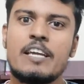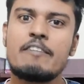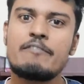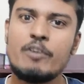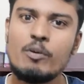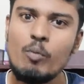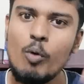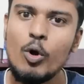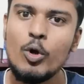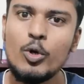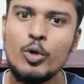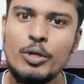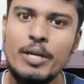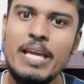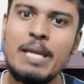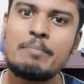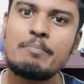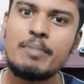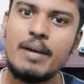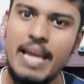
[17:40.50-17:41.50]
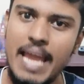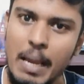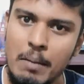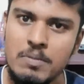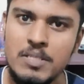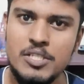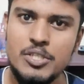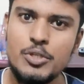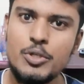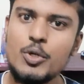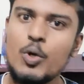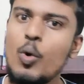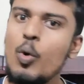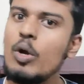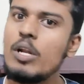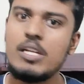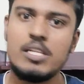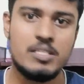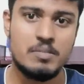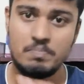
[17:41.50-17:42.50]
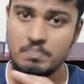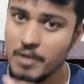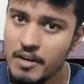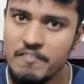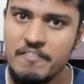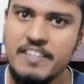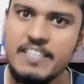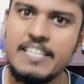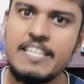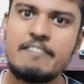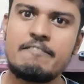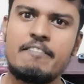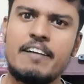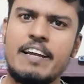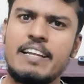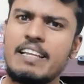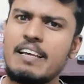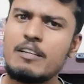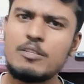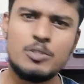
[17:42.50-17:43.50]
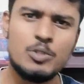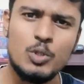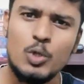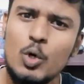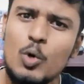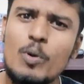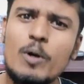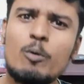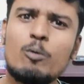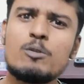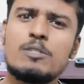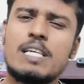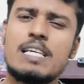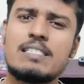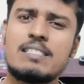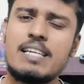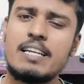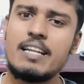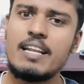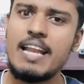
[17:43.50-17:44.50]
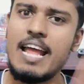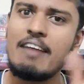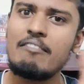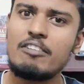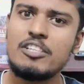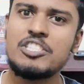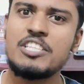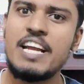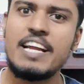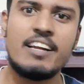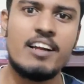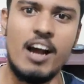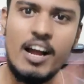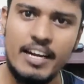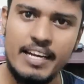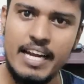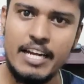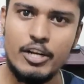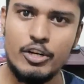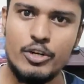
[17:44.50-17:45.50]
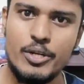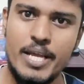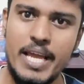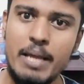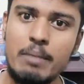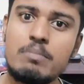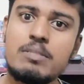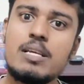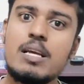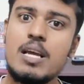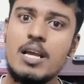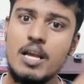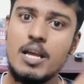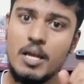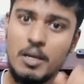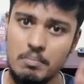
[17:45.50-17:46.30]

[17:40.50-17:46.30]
If you want to keep AIIMS as your goal, it is perfectly fine. There is no one who says that an average guy can't get into AIIMS.